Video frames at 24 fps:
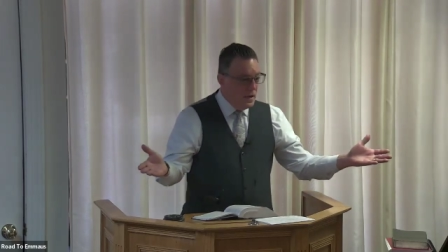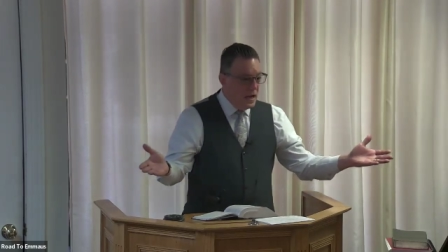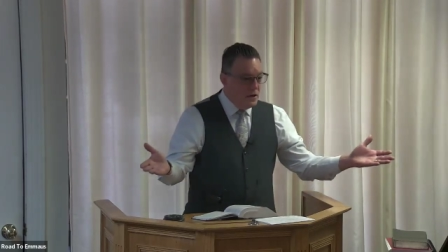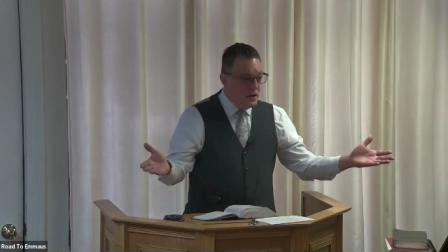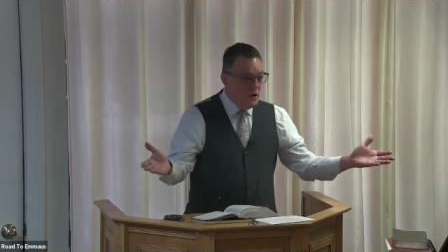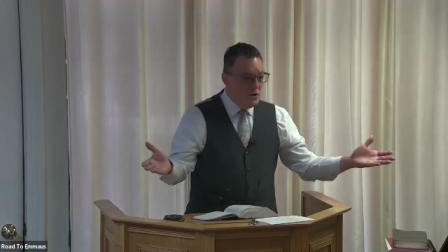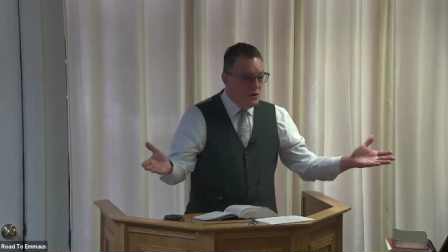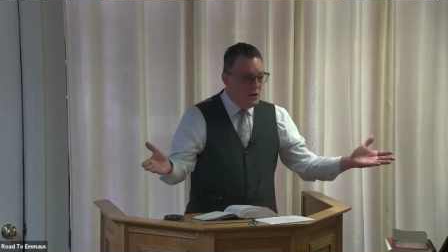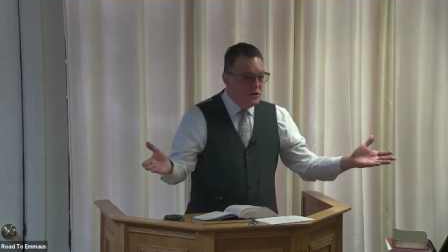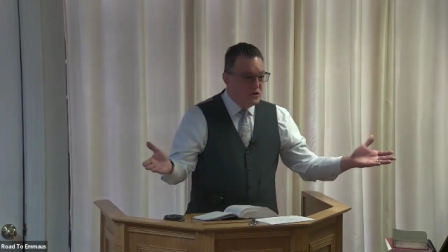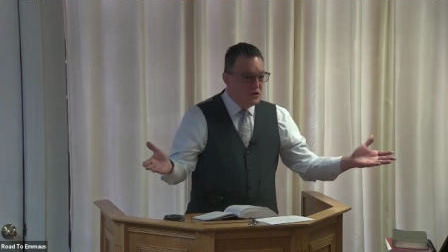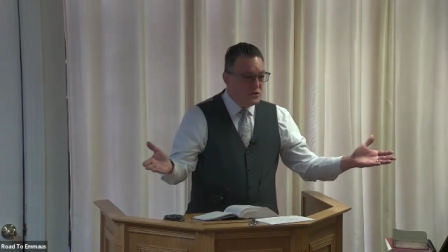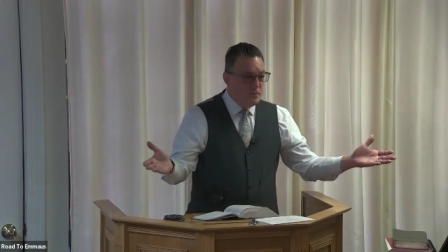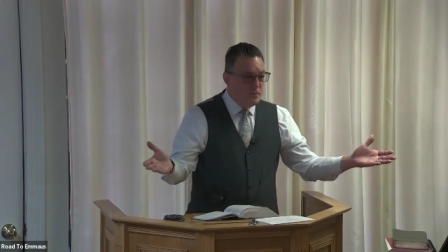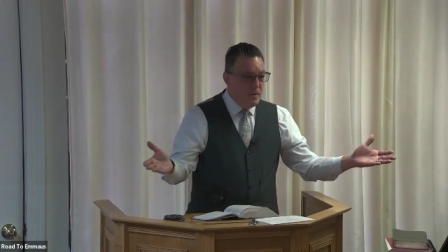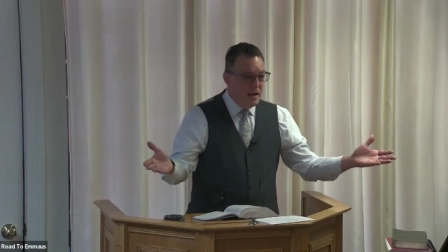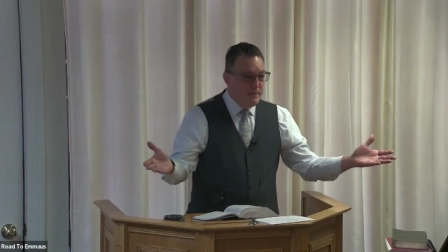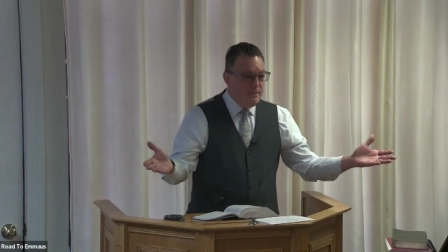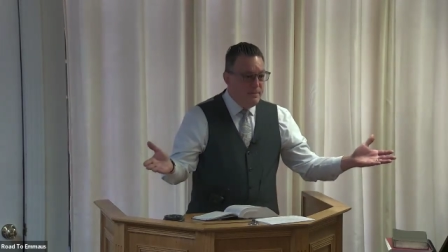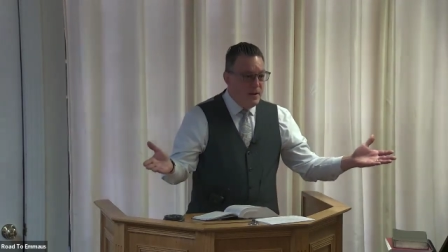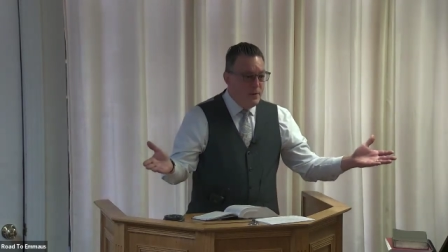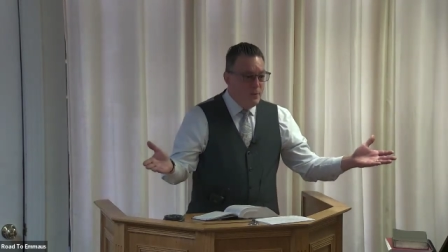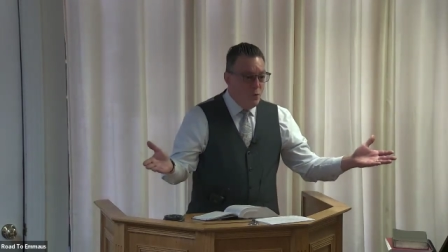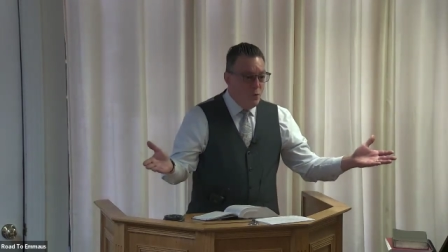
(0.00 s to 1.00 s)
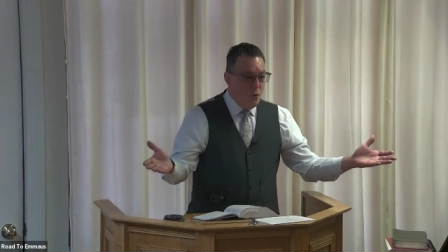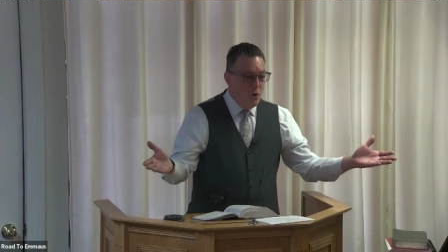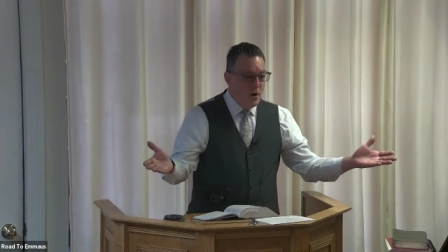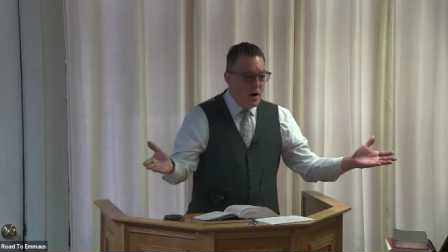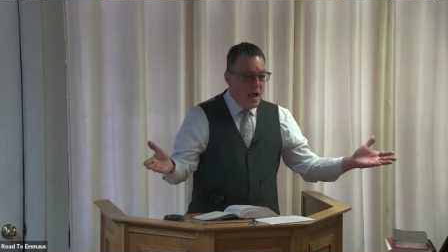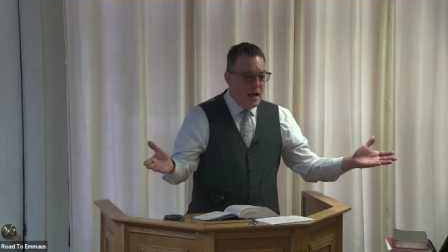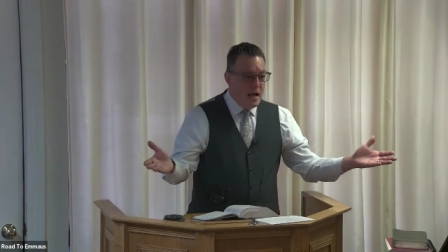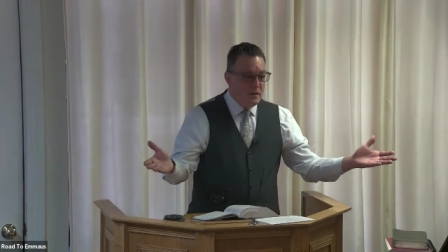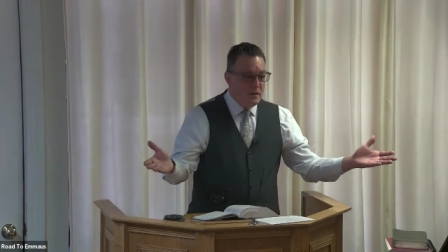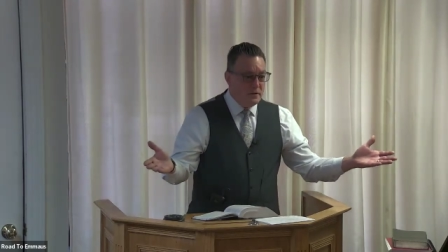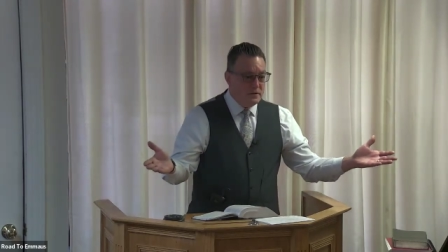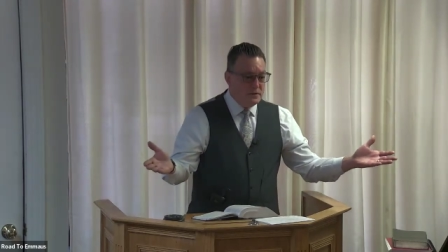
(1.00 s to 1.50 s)
And you just might be
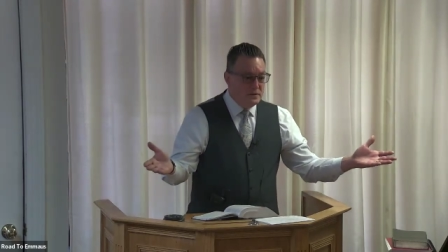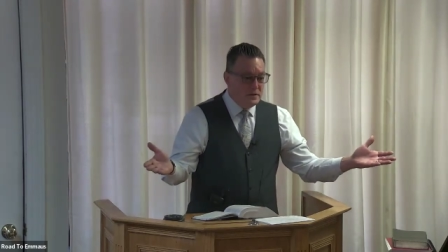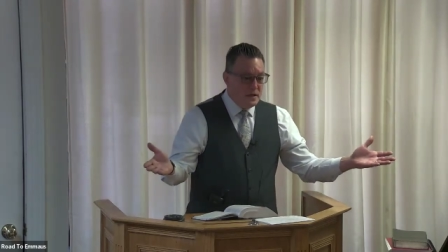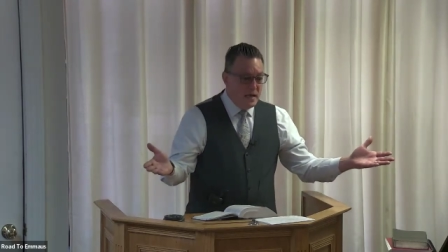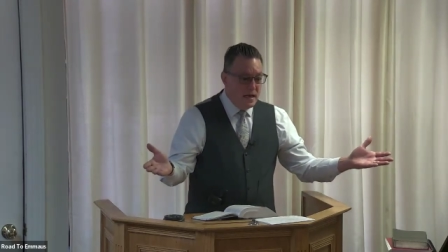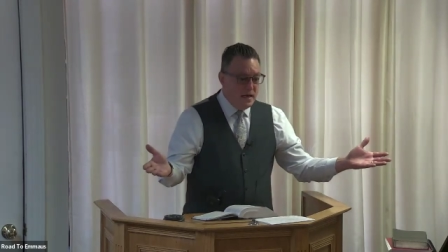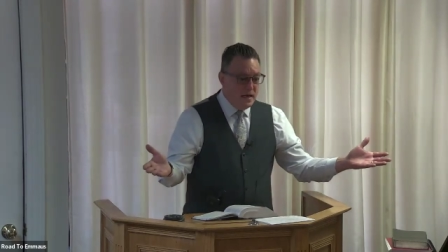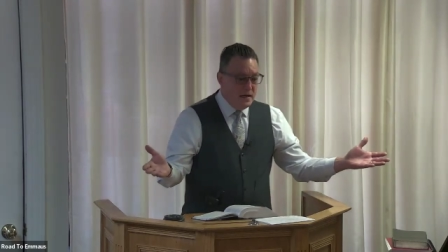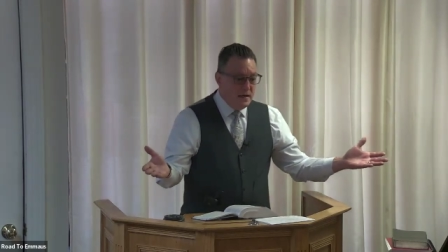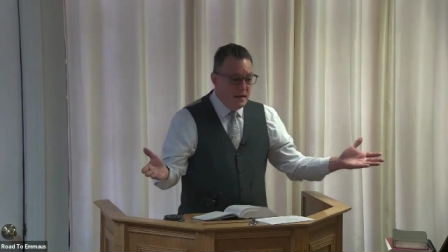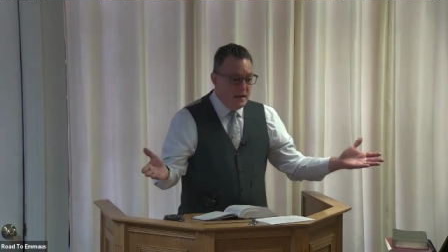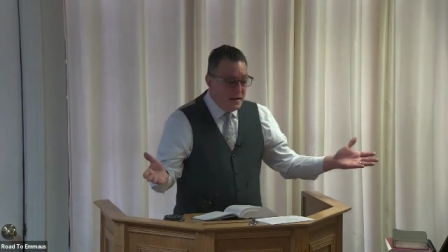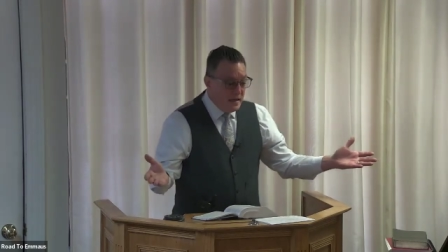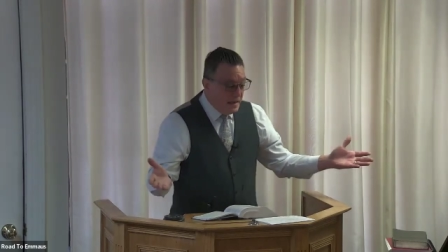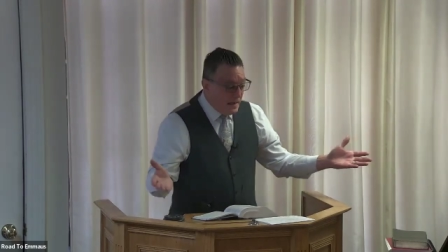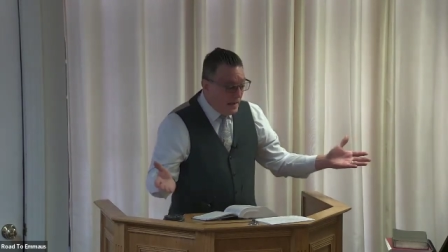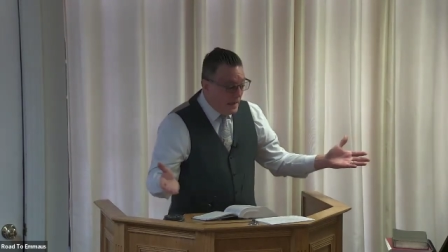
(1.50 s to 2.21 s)
worn out and say,